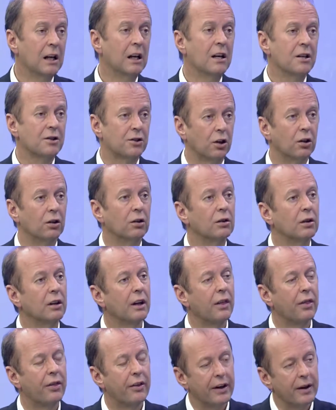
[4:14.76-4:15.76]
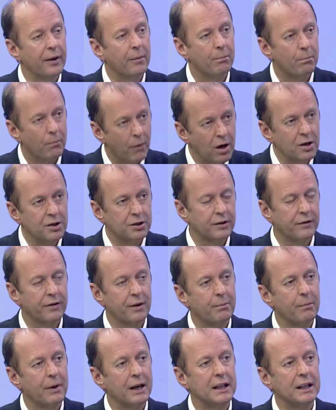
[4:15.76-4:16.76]
So most of the
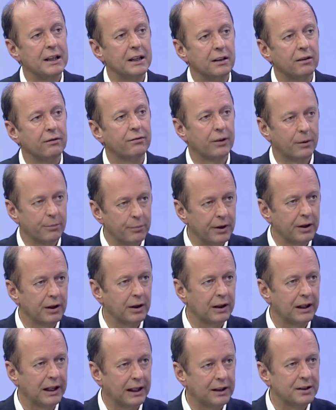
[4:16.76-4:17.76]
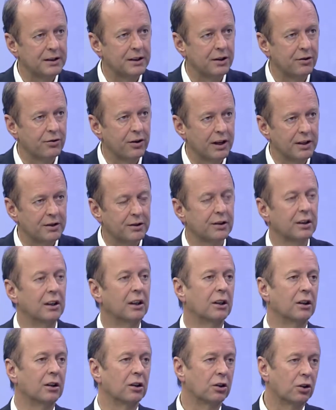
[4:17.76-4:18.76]
money from the Legacy Trust
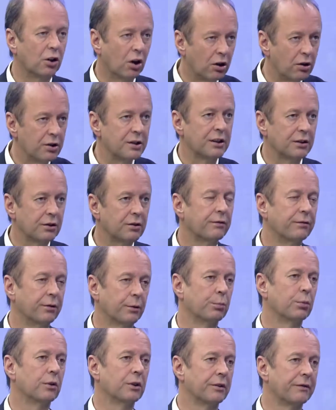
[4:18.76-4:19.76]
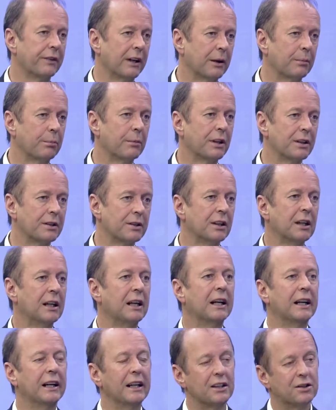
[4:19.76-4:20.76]
goes into football development.
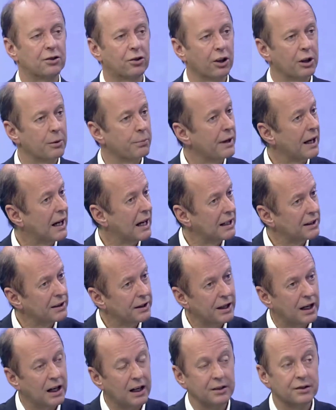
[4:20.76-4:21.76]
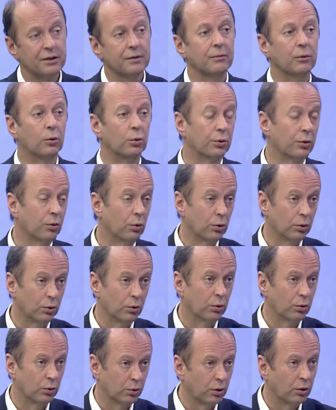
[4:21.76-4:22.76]
It's going to be handed out
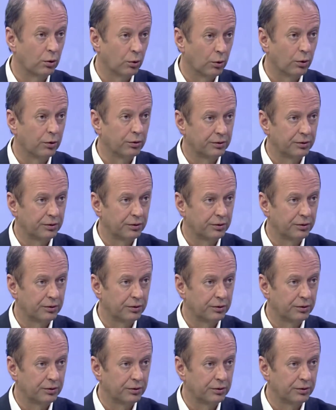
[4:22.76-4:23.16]
or